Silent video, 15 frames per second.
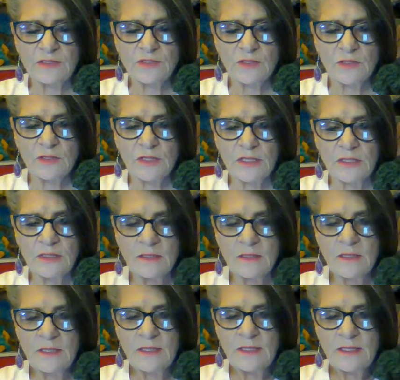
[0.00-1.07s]
dirty.
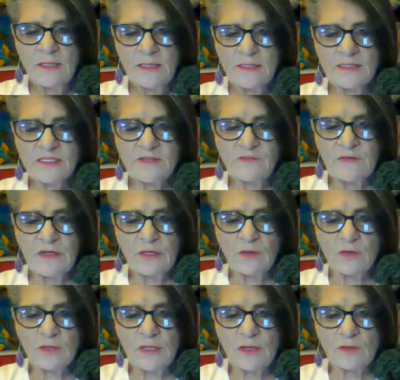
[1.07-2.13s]
His
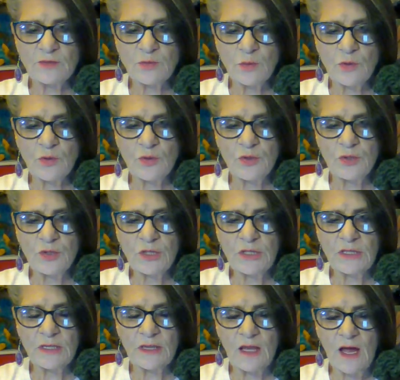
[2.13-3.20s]
fingernails were
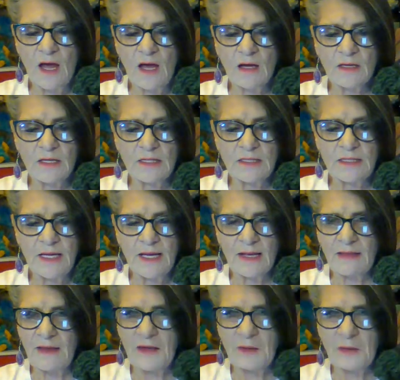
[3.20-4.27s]
crooked, long, and
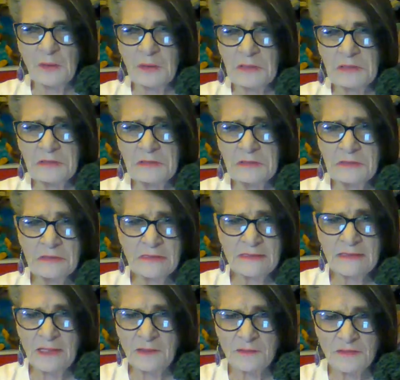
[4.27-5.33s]
yellow. He
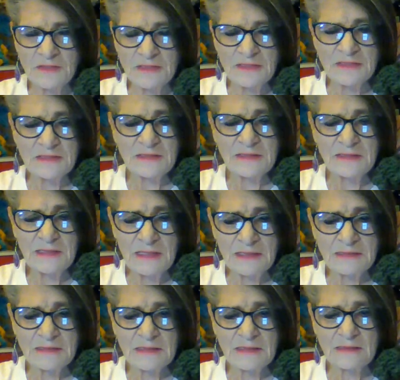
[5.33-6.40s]
sounds
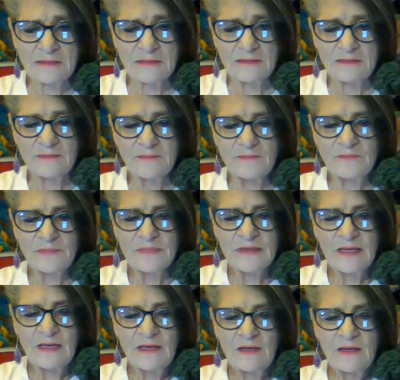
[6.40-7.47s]
disgusting.
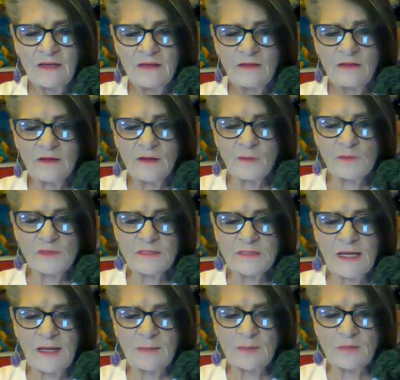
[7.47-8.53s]
There was
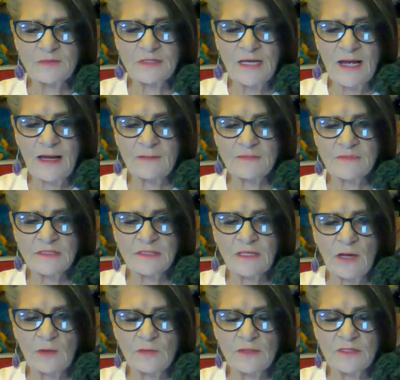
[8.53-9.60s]
ample time to
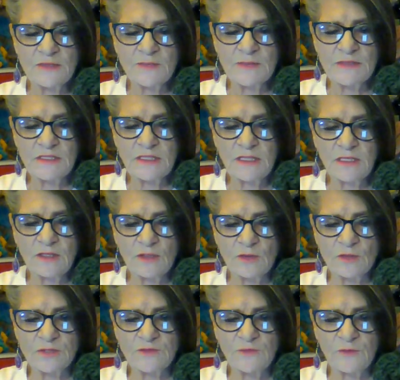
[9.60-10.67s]
note these
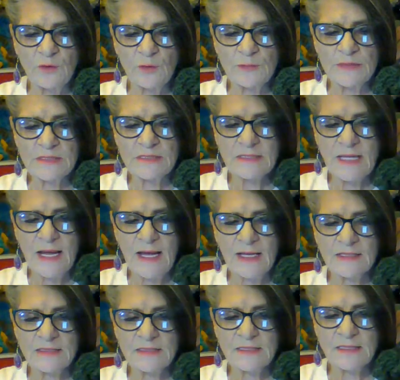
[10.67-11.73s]
particulars, for
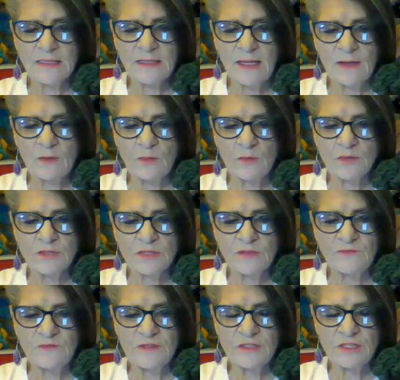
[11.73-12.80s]
besides that they were
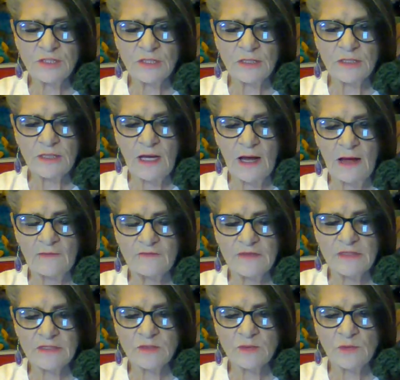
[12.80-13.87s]
sufficiently
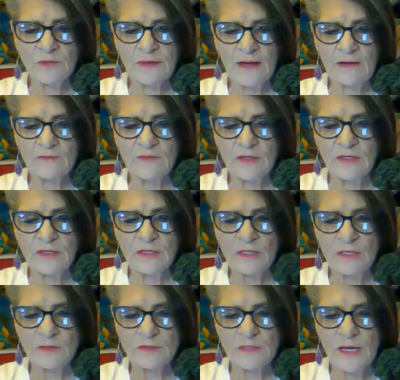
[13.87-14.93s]
obvious without very
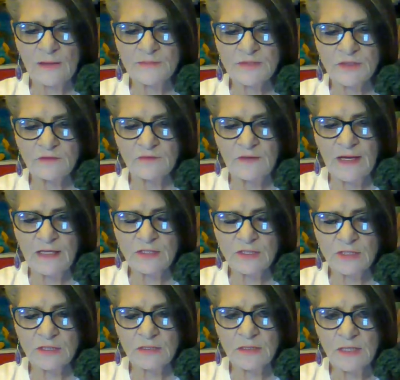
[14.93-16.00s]
close
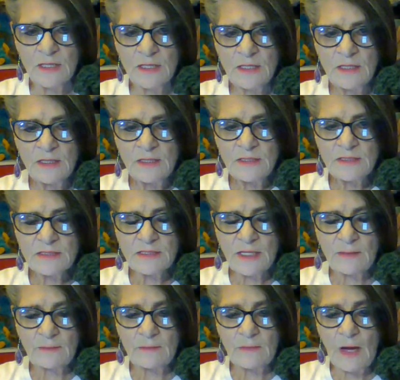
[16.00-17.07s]
observation,
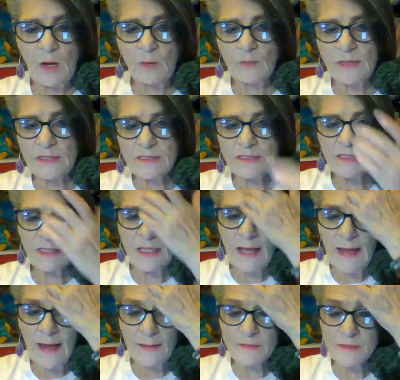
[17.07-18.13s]
some moments
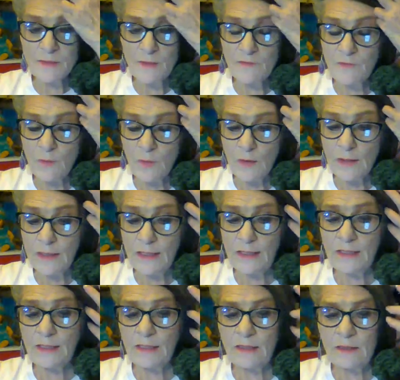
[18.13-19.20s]
elapsed before
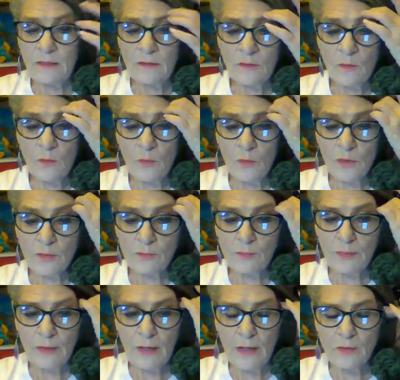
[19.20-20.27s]
any one
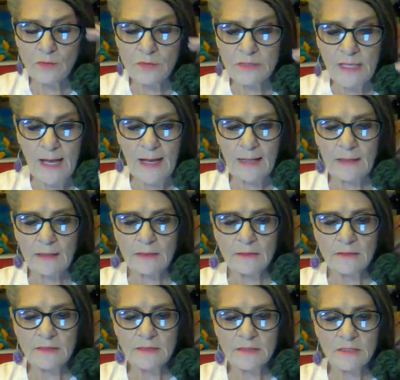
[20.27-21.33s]
broke
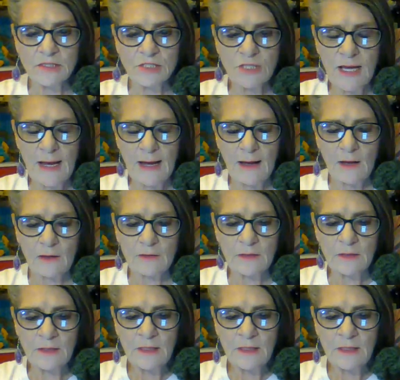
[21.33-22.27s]
silence. The child